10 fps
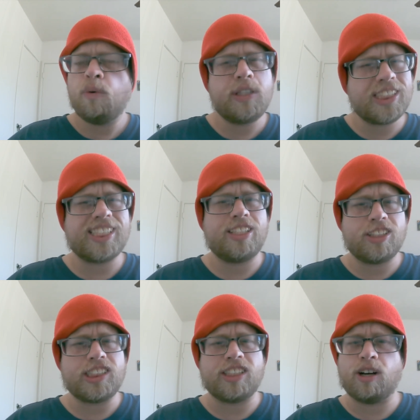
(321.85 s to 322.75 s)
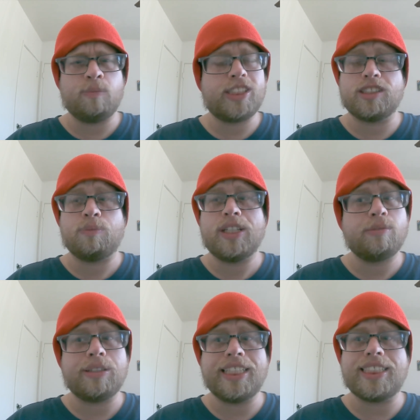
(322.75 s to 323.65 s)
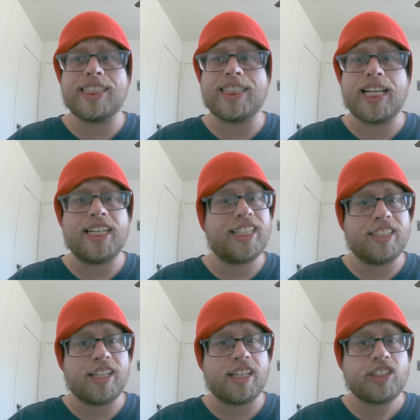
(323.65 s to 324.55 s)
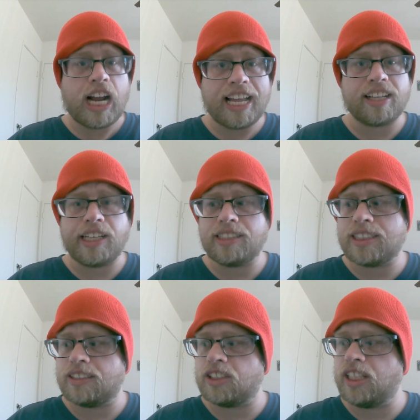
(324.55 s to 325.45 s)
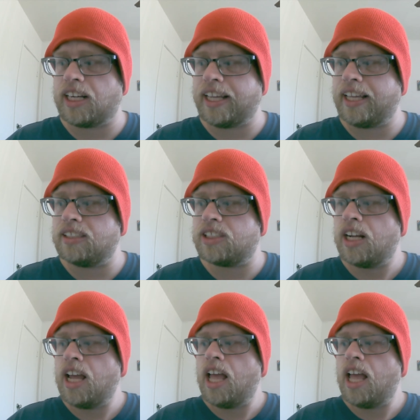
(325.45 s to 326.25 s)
which is a nursing home, which is a weird place to send a, a child at such a young age.